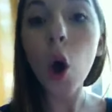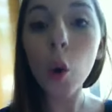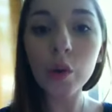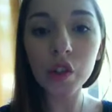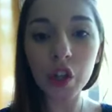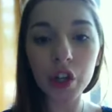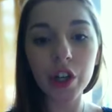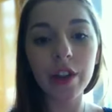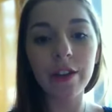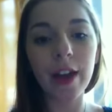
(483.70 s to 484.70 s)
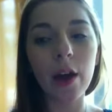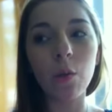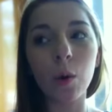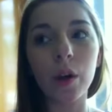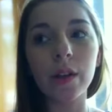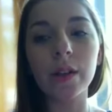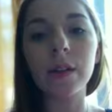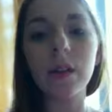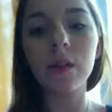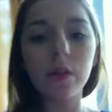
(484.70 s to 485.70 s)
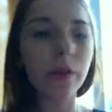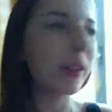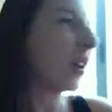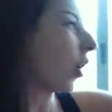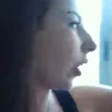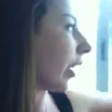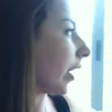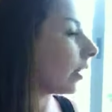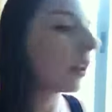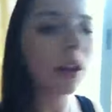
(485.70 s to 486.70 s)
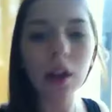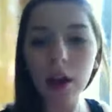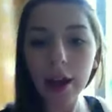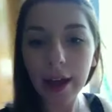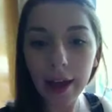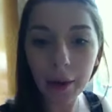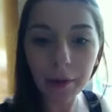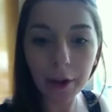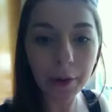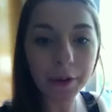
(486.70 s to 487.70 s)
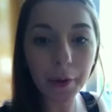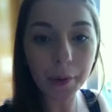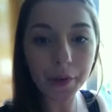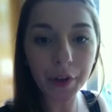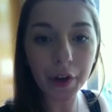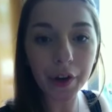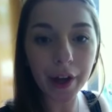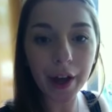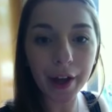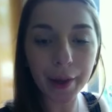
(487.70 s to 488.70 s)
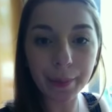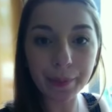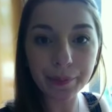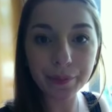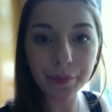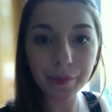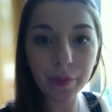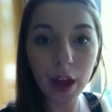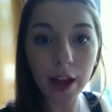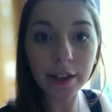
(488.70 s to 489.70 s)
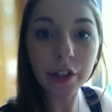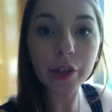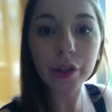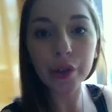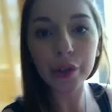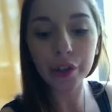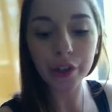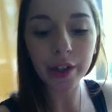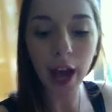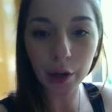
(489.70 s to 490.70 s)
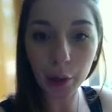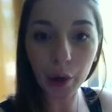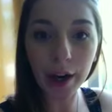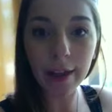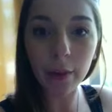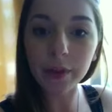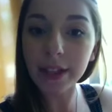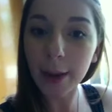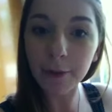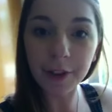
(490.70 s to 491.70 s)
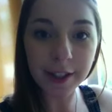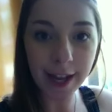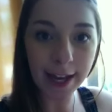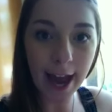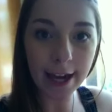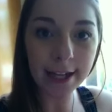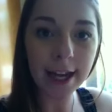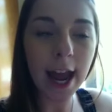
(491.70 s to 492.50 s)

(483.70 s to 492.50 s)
Also, there was. Oh, it's really hot in here. It, there was also um, a new category, and that was Game of the Decade.